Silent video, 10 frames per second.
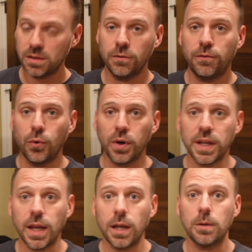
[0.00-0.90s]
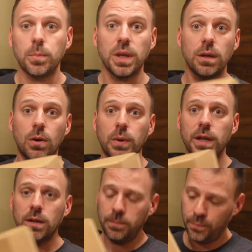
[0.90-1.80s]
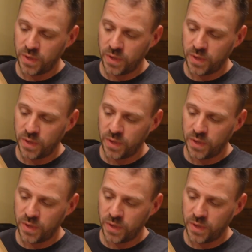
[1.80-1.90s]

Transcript: 48 PoE.